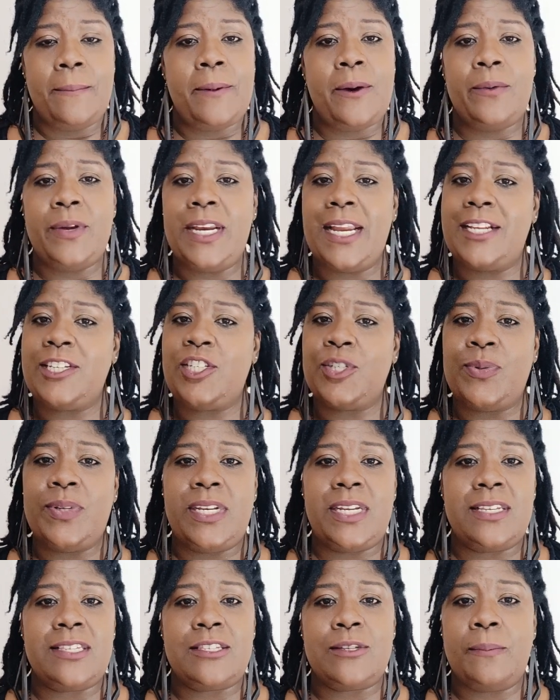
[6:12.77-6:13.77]
But we're not
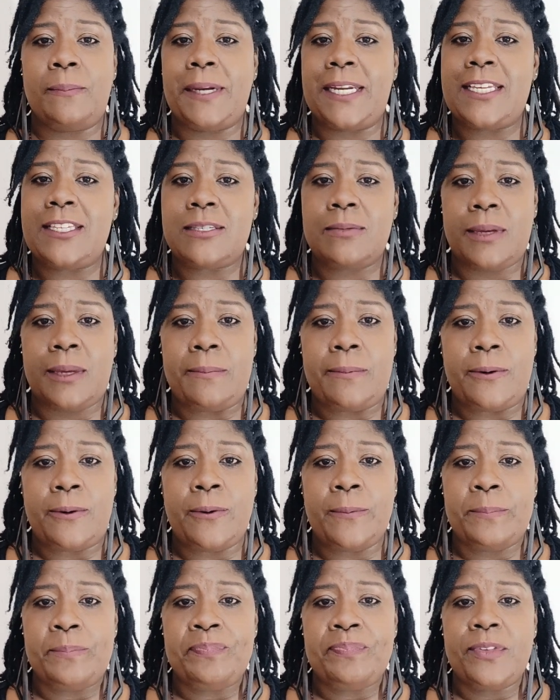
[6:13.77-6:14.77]
doing this to please
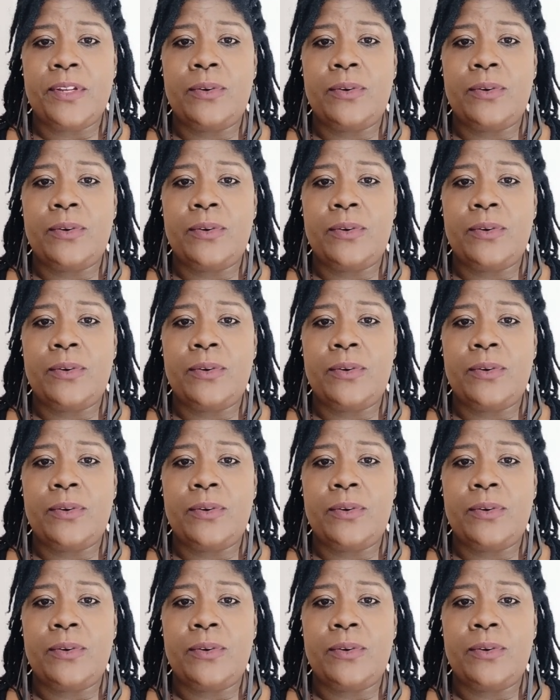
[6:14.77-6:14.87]
people.